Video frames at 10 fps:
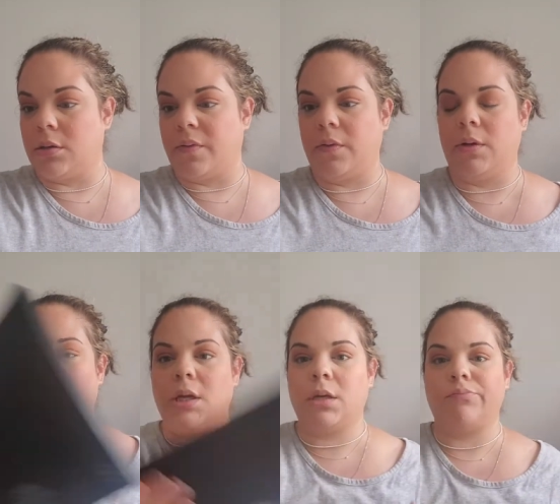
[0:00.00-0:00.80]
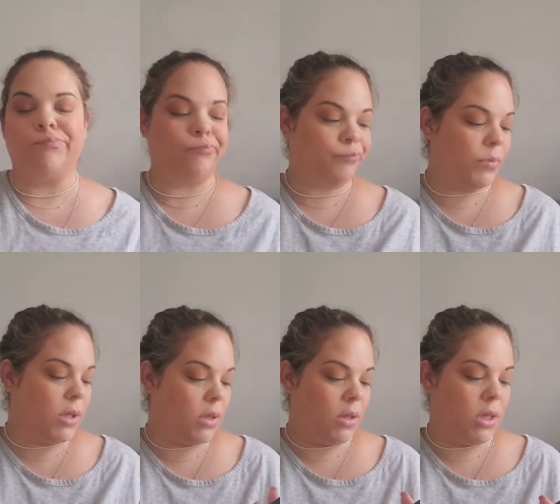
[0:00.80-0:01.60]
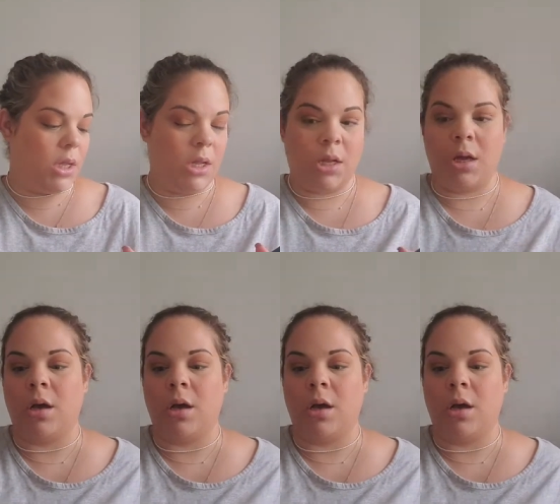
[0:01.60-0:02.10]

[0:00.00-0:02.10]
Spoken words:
I feel like the